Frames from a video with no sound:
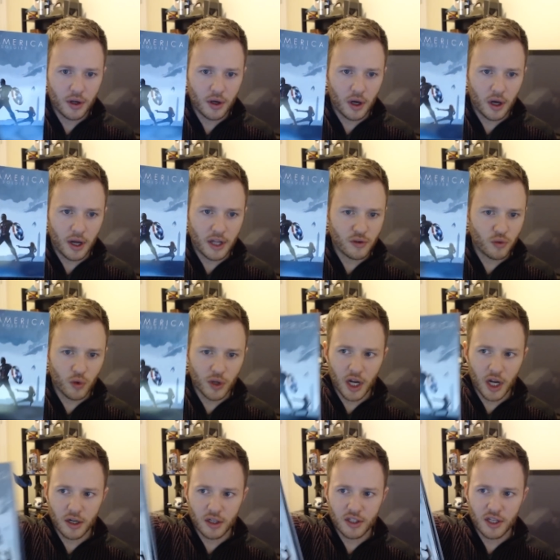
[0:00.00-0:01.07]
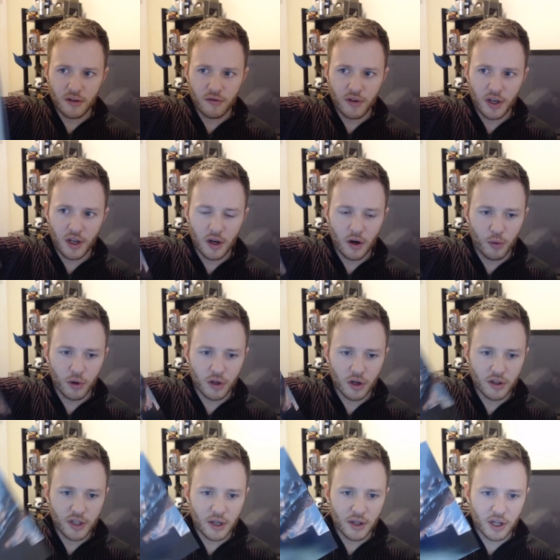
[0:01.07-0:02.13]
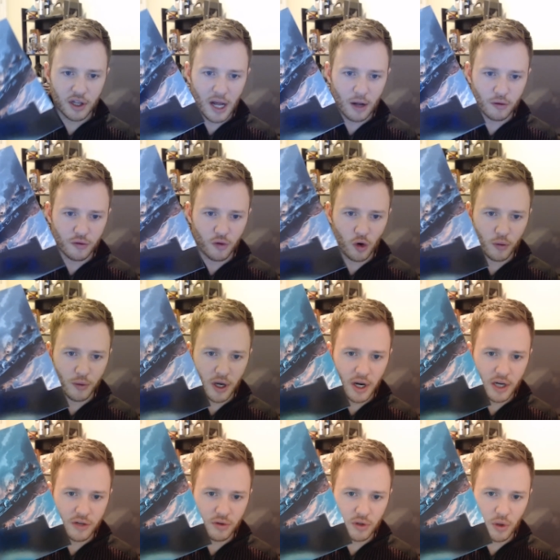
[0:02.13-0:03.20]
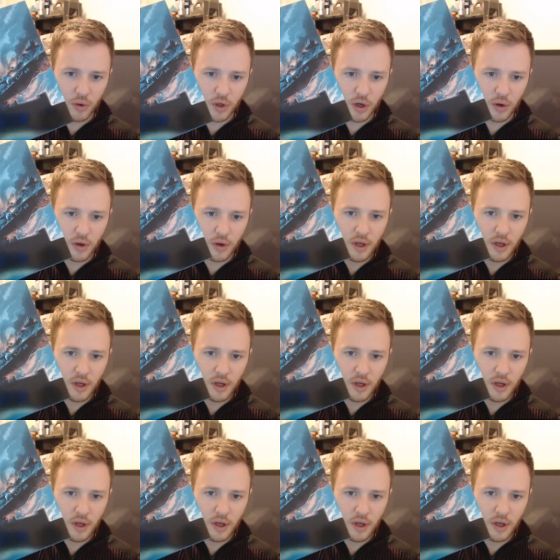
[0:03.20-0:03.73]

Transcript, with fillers: Uh, it's really hard to see in video, but look at how the clouds form the Hydra logo